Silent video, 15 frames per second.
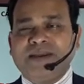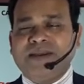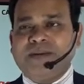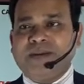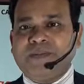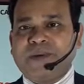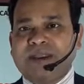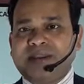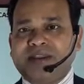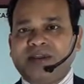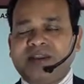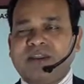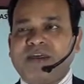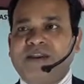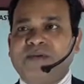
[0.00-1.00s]
depending on
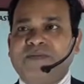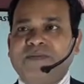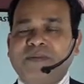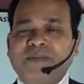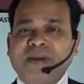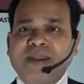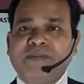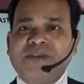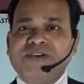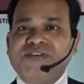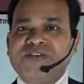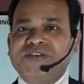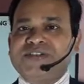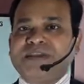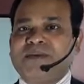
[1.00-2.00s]
a lot of
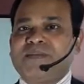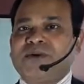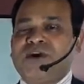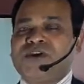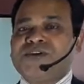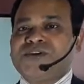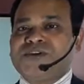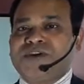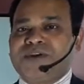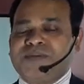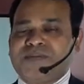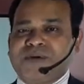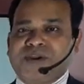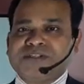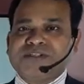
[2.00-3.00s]
parameters. Some alternative
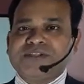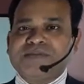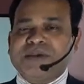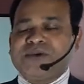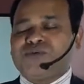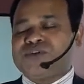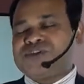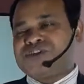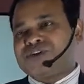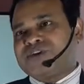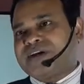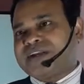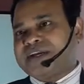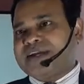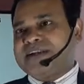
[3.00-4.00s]
process by which you
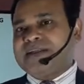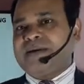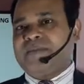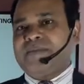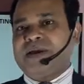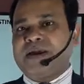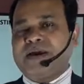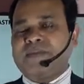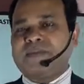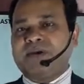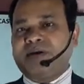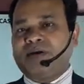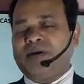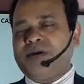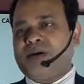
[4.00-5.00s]
can get an
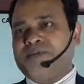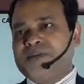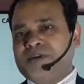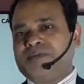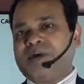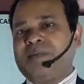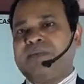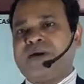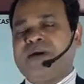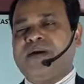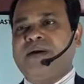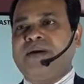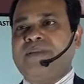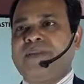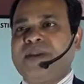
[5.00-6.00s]
optimum
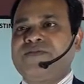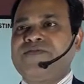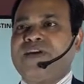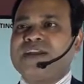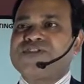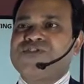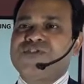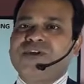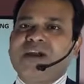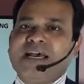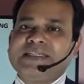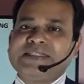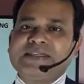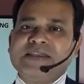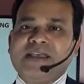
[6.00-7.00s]
manufacturing
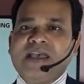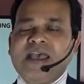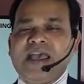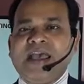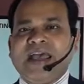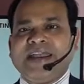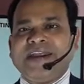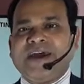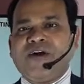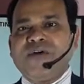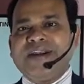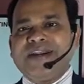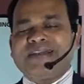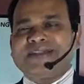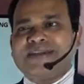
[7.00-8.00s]
cost. And
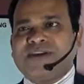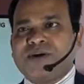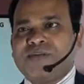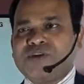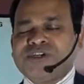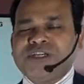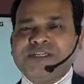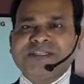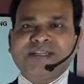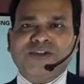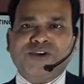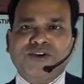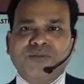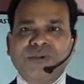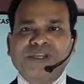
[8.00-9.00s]
nowadays the robotics and
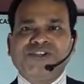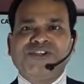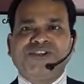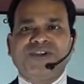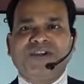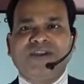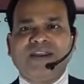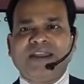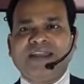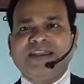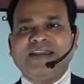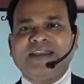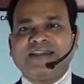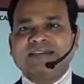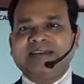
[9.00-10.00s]
automation, like
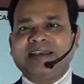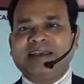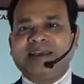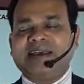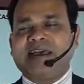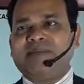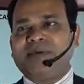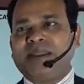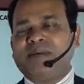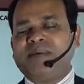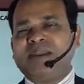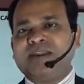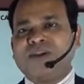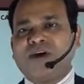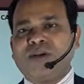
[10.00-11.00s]
it is available
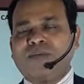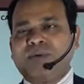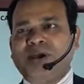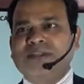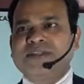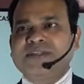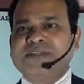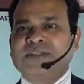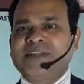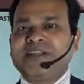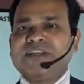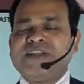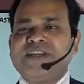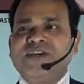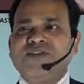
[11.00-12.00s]
in all process and
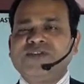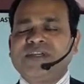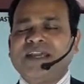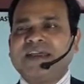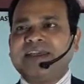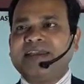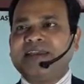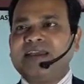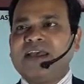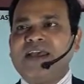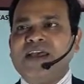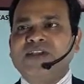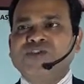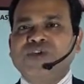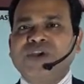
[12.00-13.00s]
induced getting.
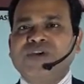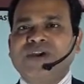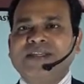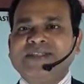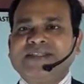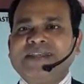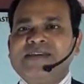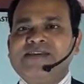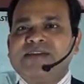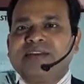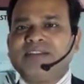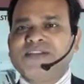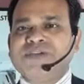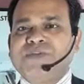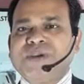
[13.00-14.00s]
So you can see here in
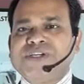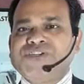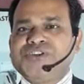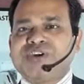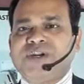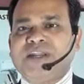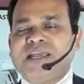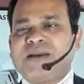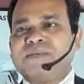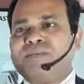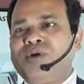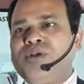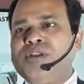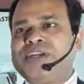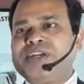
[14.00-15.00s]
this picture, like
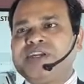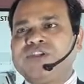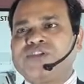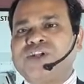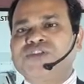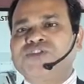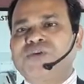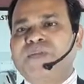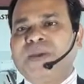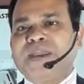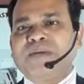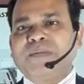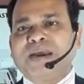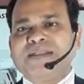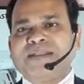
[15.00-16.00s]
molding is also
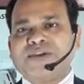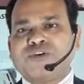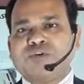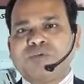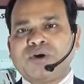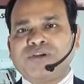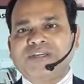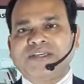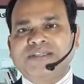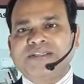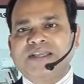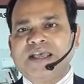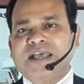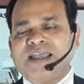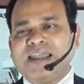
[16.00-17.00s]
made by the robotics,
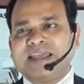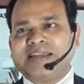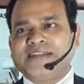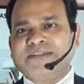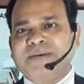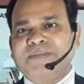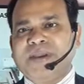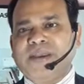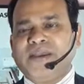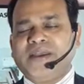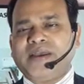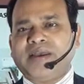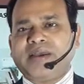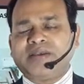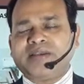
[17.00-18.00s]
like it's
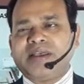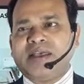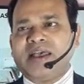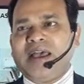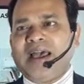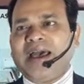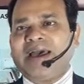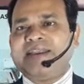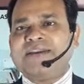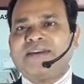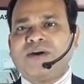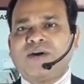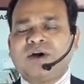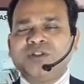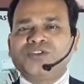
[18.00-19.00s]
and
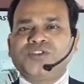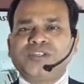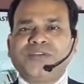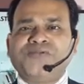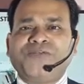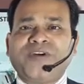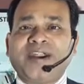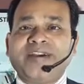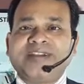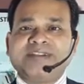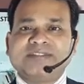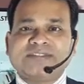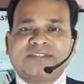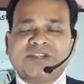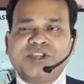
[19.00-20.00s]
also the furnace,
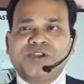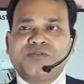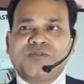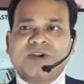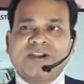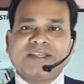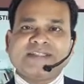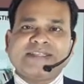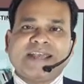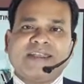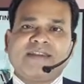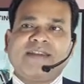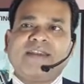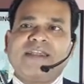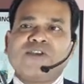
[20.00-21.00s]
steel furnace
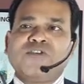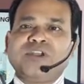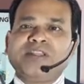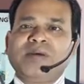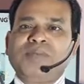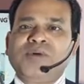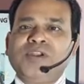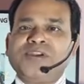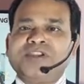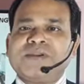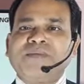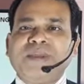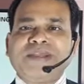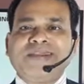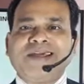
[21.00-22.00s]
handling when the molten
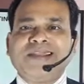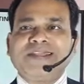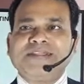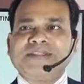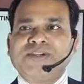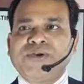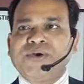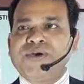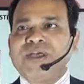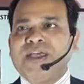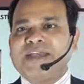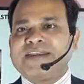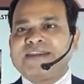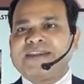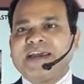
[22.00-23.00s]
metal is
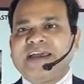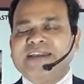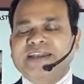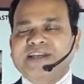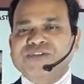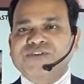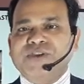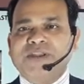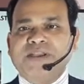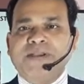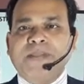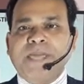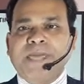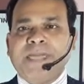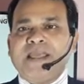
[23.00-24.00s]
done actually.
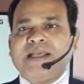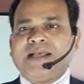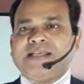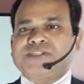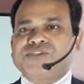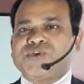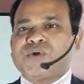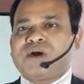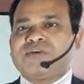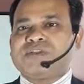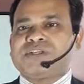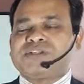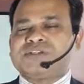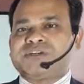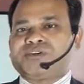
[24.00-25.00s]
So how
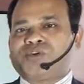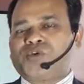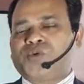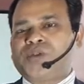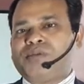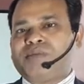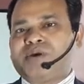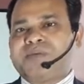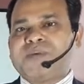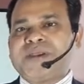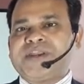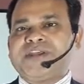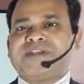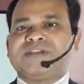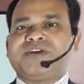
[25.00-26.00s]
this door will be
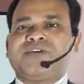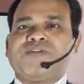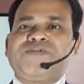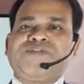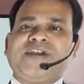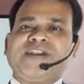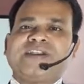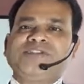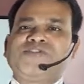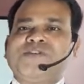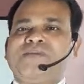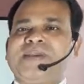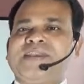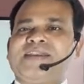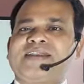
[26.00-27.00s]
opening, furnace will
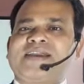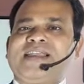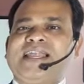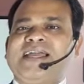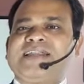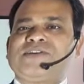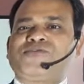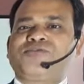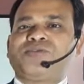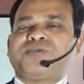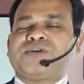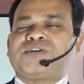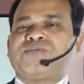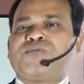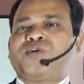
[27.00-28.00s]
be inclined
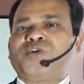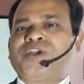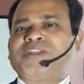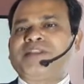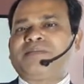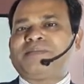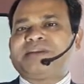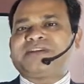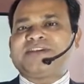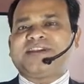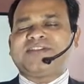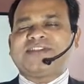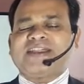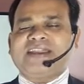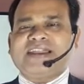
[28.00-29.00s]
to pouring the material
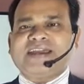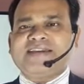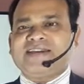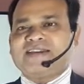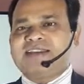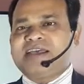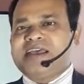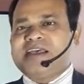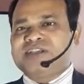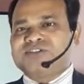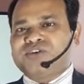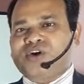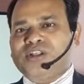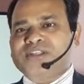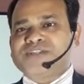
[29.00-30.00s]
on the ladle. So
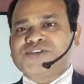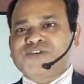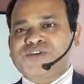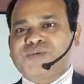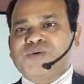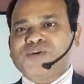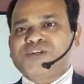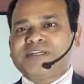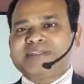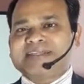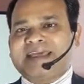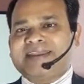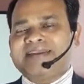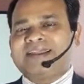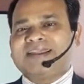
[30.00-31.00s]
all these robotics
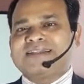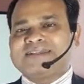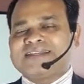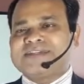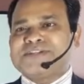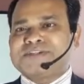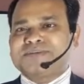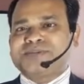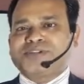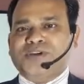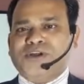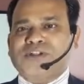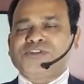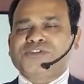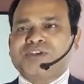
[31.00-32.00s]
handling systems are
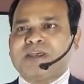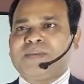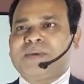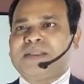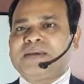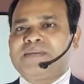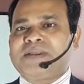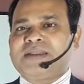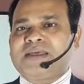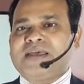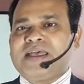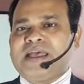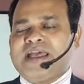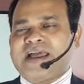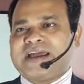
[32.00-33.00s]
also available
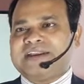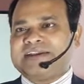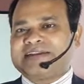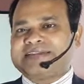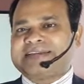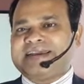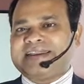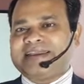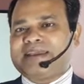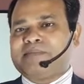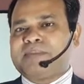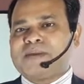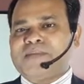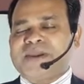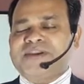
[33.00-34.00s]
and is getting
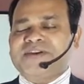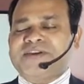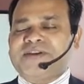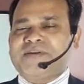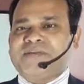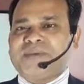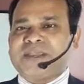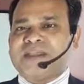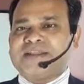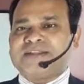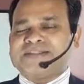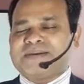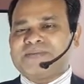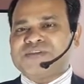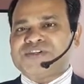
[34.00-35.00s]
implemented in big and
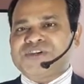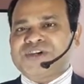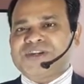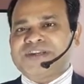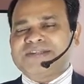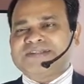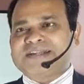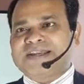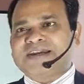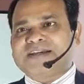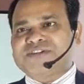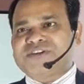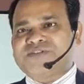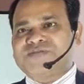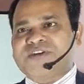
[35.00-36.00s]
sophisticated steel
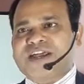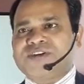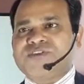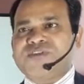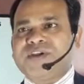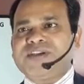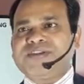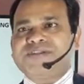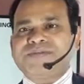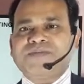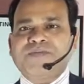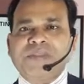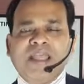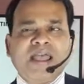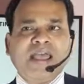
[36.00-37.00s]
casting factories.
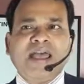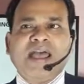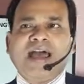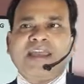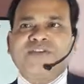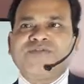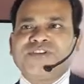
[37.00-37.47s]
And if you